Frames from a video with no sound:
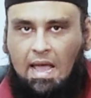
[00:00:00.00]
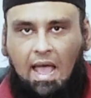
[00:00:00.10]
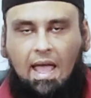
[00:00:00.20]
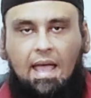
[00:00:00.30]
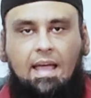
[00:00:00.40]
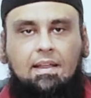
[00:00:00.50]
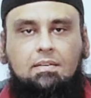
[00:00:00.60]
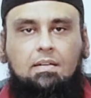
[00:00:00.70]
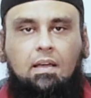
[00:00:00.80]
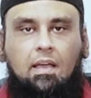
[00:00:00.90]

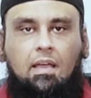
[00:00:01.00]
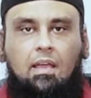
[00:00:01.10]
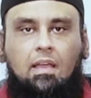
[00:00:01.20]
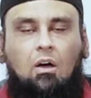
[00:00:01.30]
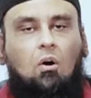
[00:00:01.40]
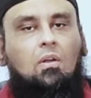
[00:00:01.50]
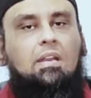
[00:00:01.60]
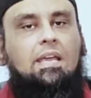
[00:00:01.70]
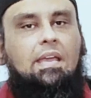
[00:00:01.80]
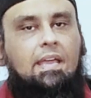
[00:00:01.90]
and
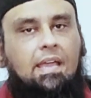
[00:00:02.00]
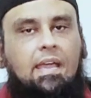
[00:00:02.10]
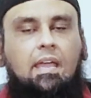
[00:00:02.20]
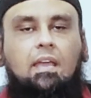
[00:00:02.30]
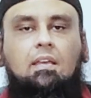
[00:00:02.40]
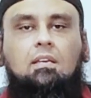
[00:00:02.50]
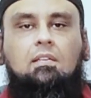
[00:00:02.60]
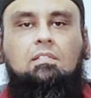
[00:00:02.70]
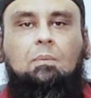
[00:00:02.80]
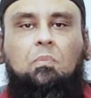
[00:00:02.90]
only he
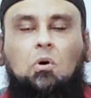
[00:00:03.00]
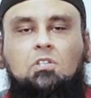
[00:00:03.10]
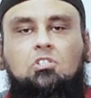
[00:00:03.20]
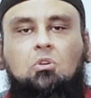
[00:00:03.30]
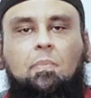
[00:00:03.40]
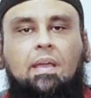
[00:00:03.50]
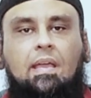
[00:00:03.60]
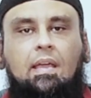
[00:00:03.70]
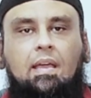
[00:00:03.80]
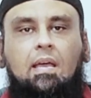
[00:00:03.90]
supposed to
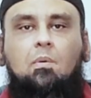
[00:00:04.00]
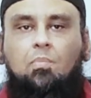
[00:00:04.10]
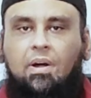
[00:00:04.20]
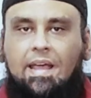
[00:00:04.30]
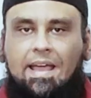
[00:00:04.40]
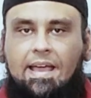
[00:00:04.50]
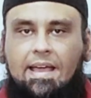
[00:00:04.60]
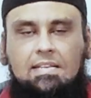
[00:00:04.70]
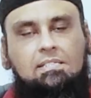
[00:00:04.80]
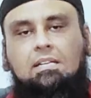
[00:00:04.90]
be
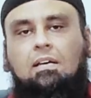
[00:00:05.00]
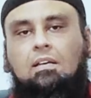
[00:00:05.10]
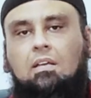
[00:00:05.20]
praised.